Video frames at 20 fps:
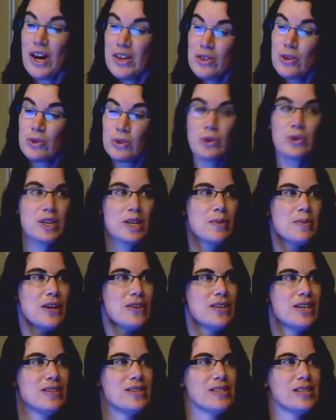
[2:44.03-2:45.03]
why they're learning
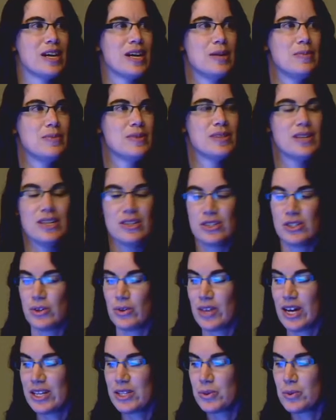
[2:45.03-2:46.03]
about enzymes, and
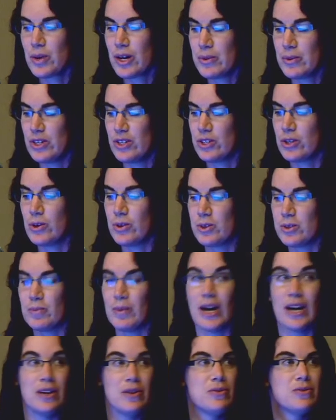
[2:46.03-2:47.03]
so that's why we chose
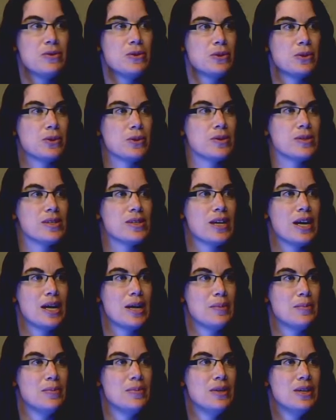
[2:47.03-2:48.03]

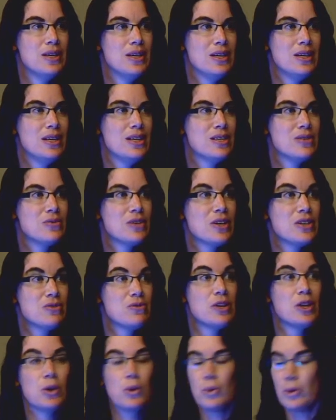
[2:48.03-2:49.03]
biofuels. It's a
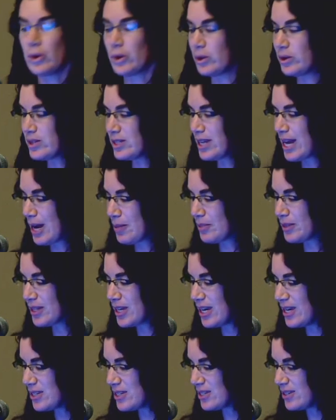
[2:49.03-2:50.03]
very real-world
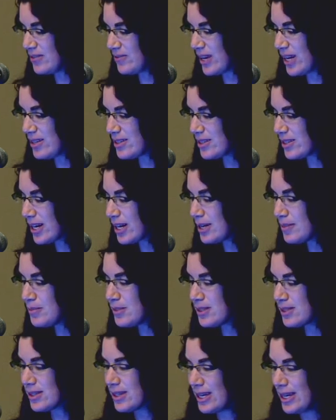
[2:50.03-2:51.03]
application of
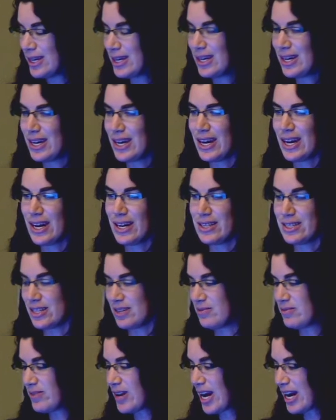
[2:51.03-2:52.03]
enzymes,
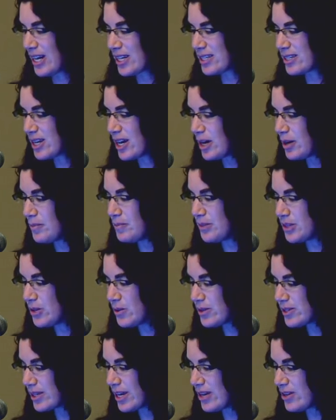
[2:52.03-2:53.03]
and in fact, the
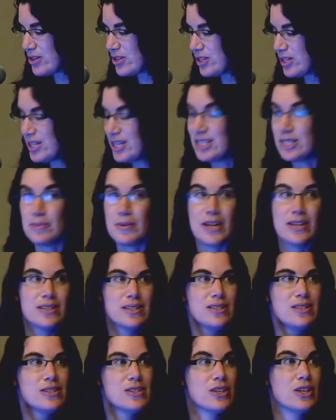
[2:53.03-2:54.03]
U.S. Energy
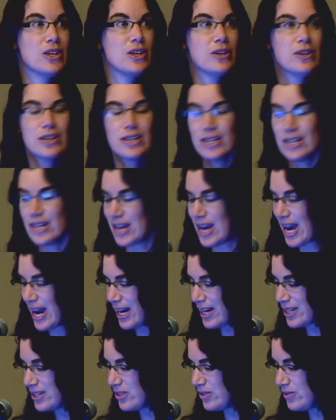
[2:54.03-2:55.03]
Independence and Security
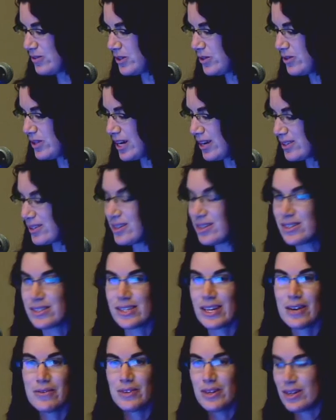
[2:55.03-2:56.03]
Act of
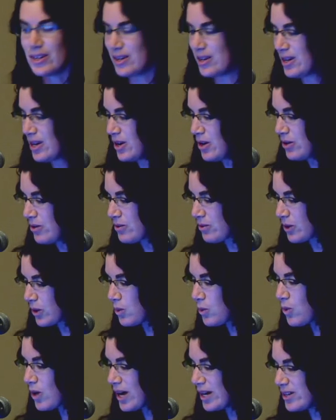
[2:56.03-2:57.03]
2007
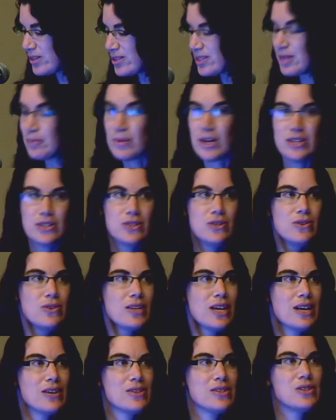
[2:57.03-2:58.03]
requires that by
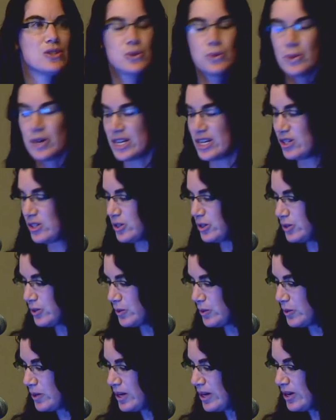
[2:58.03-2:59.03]

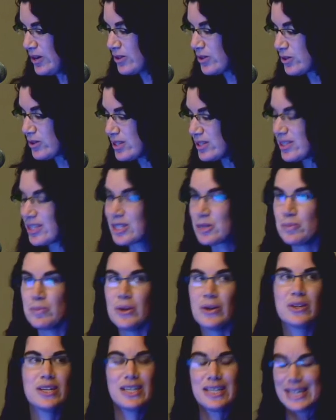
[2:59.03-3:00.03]
2022, 36
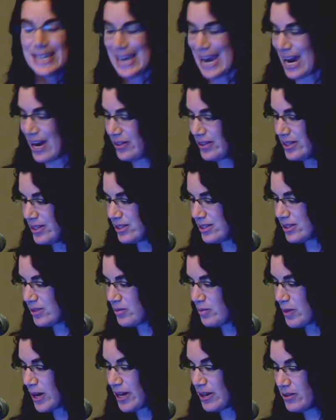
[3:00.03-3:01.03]
billion
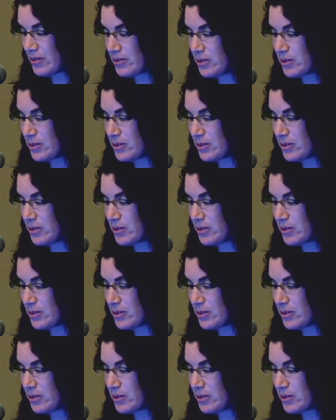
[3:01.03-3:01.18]
gallons of